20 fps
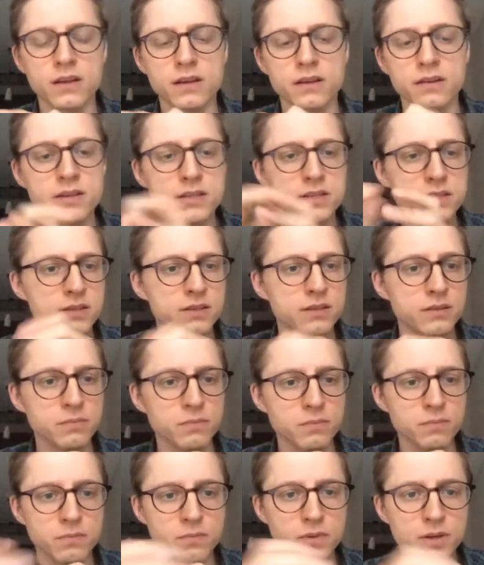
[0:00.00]
Here's the
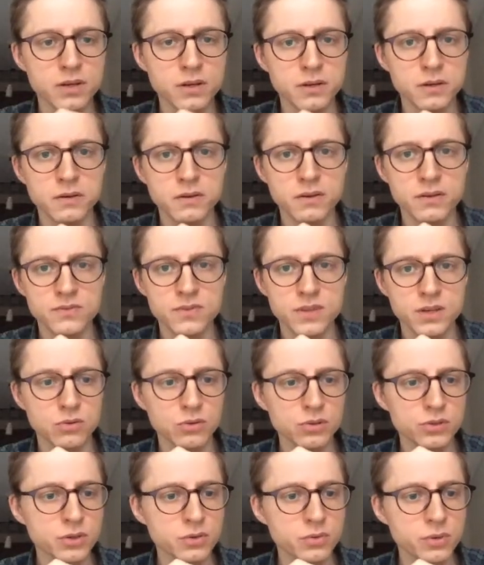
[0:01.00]

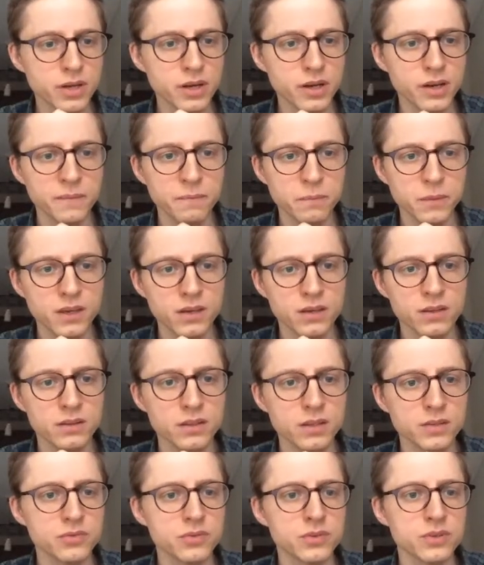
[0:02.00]
old query, and
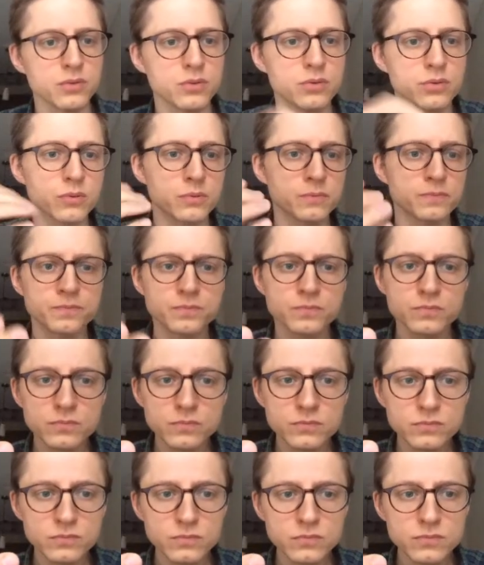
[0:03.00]
if you
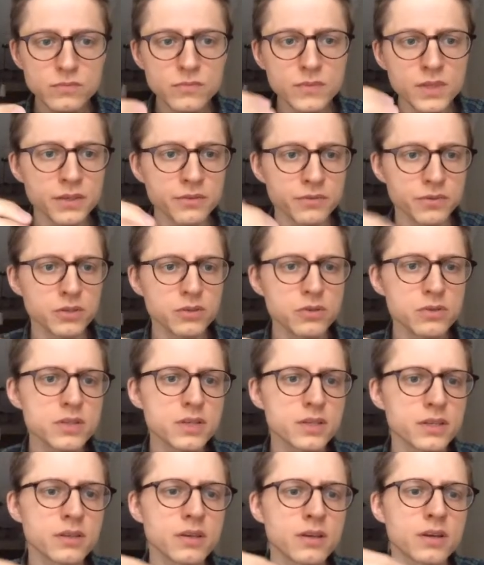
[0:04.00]
use
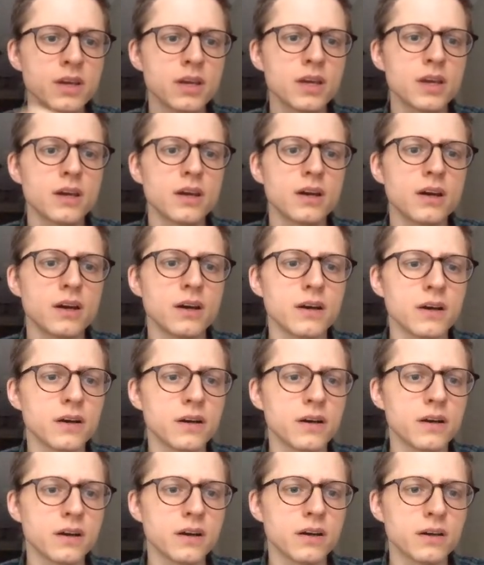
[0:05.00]
it,
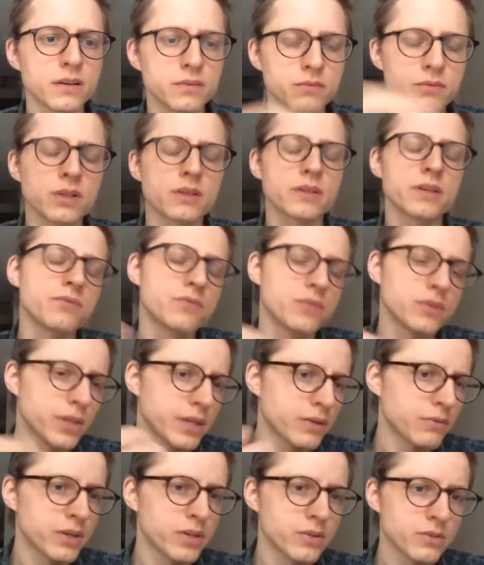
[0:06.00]
well, if you
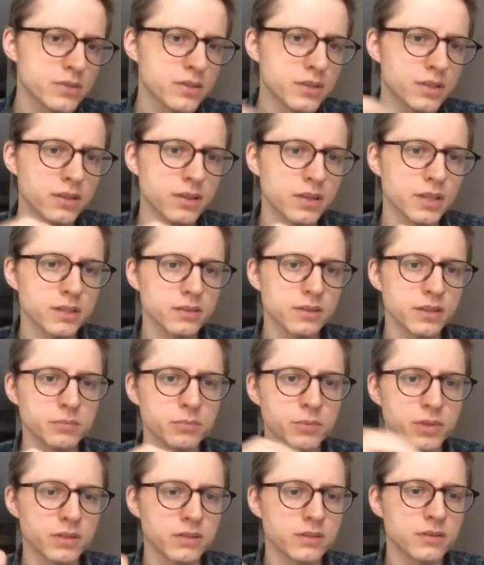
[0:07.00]
never use it, let
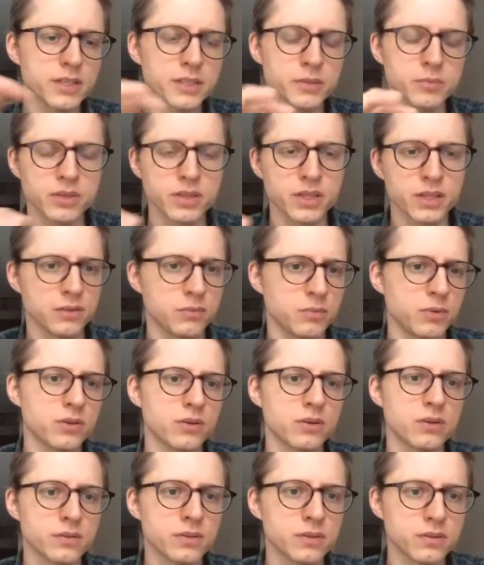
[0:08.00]
me tell you
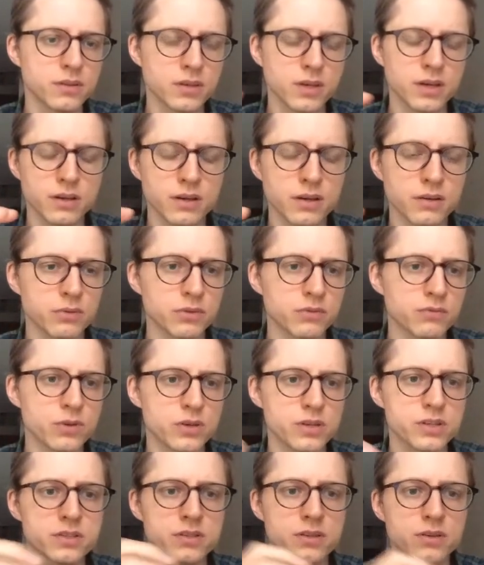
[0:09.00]
about it, how it
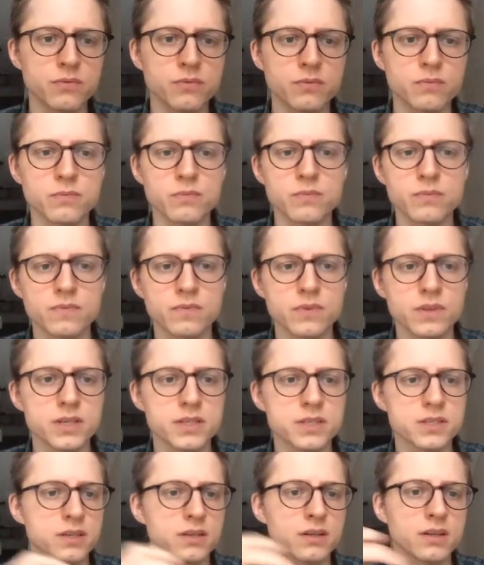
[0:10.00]
works. So there
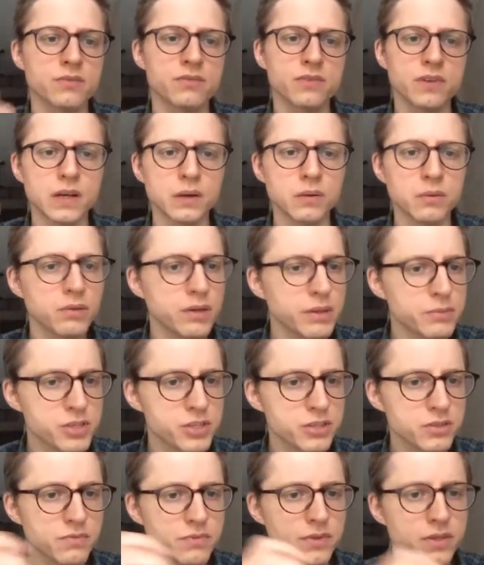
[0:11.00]
is a configurable
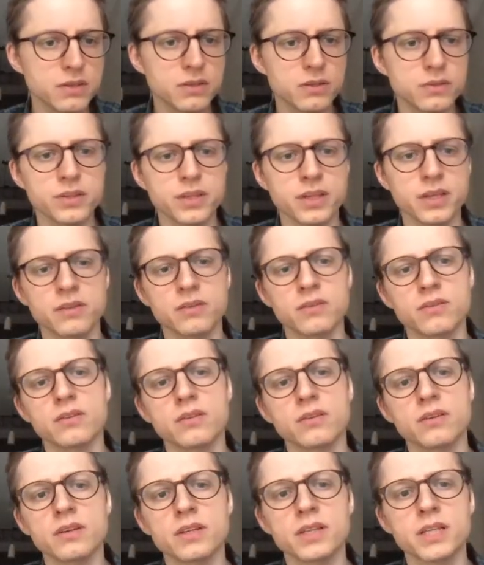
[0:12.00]
options field, and
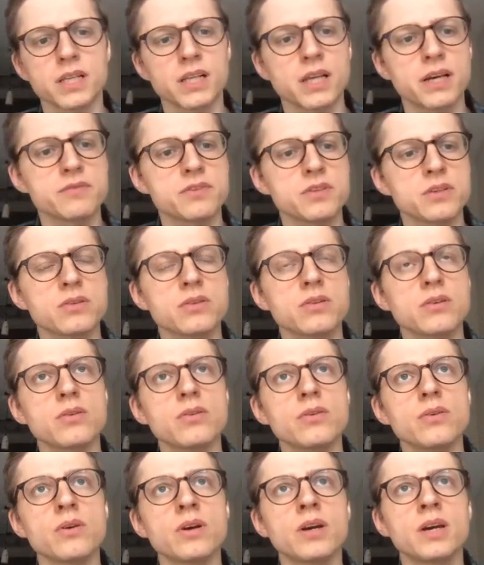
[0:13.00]
it allows you
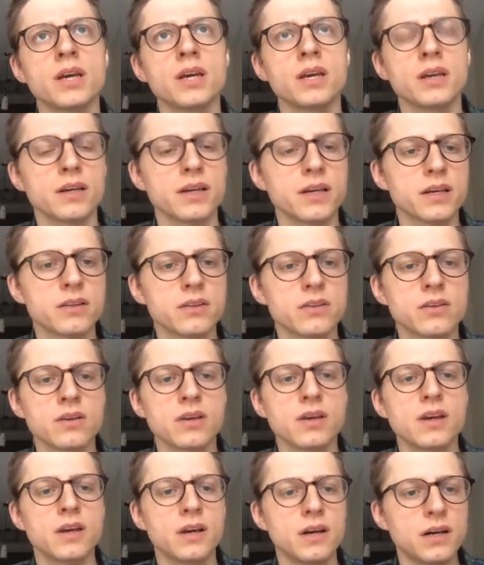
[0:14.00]
to get
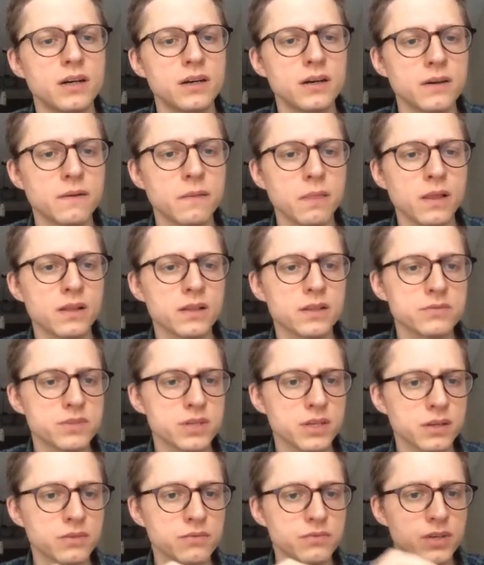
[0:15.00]
all of
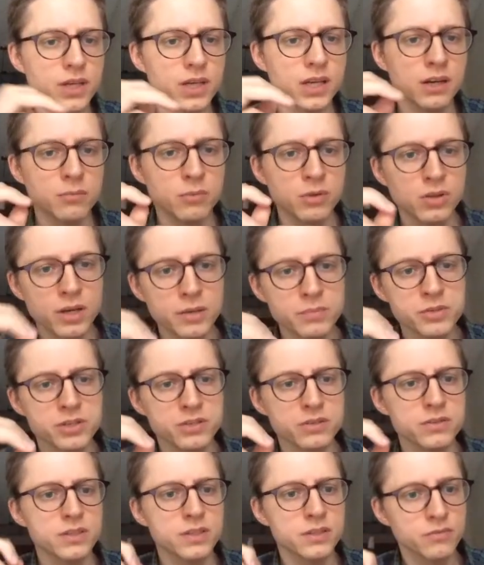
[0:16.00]
the configurable
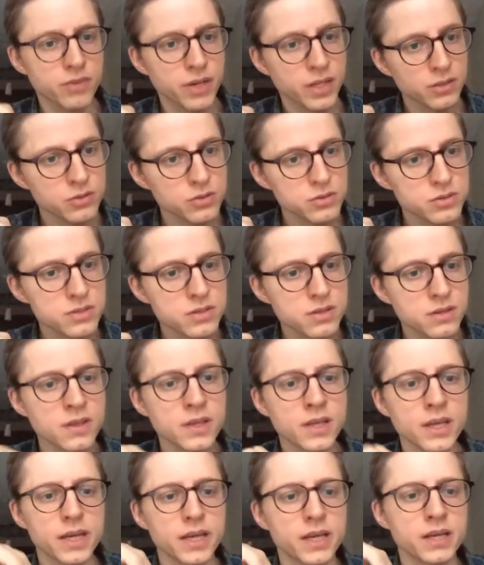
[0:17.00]
options and values,
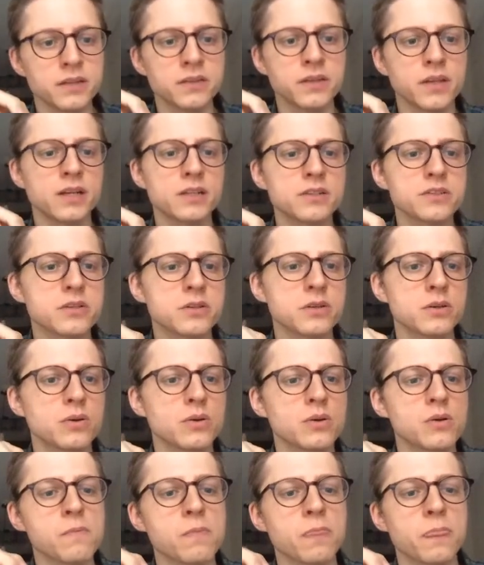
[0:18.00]
and
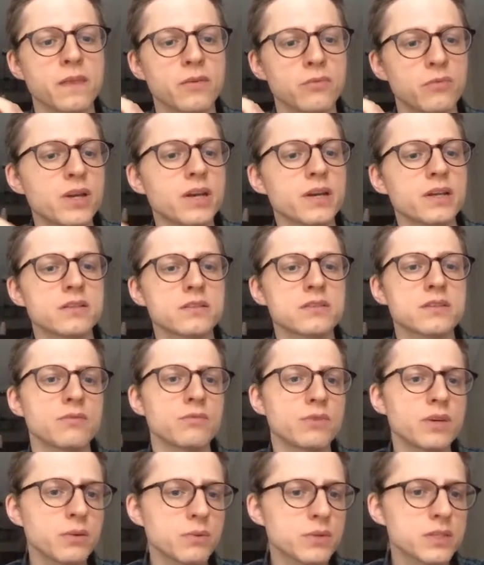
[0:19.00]
also variants. And
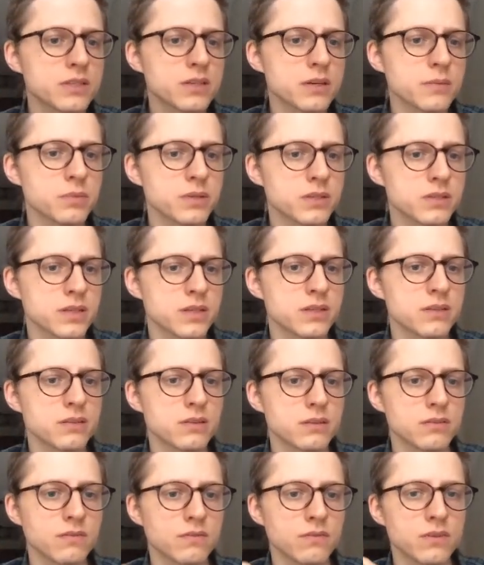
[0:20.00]
variants
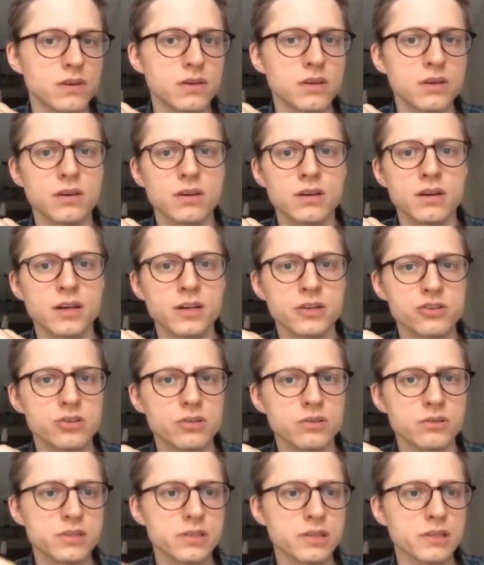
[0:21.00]
represent the
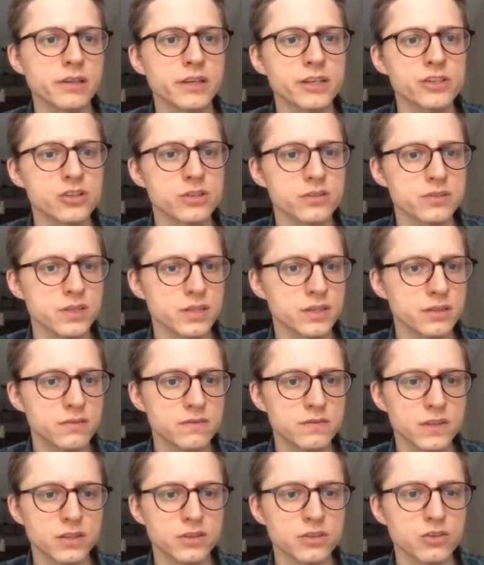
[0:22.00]
actual selections
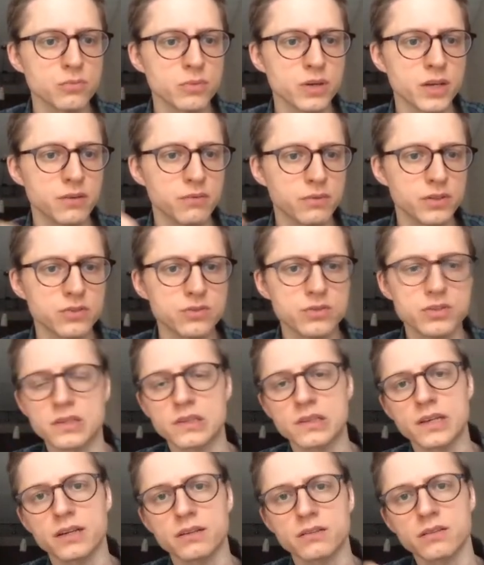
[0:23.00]
that you make when you
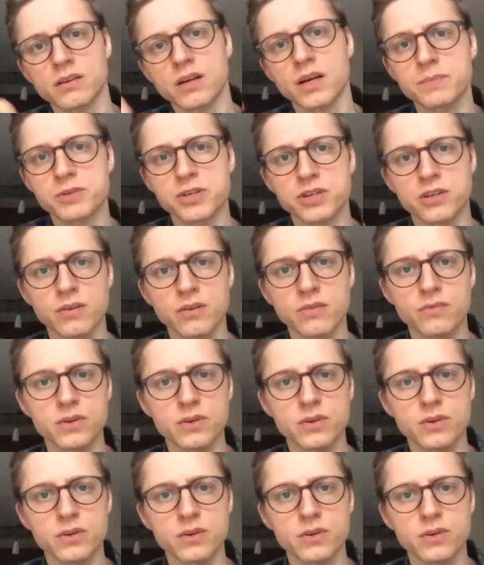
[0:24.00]
select option.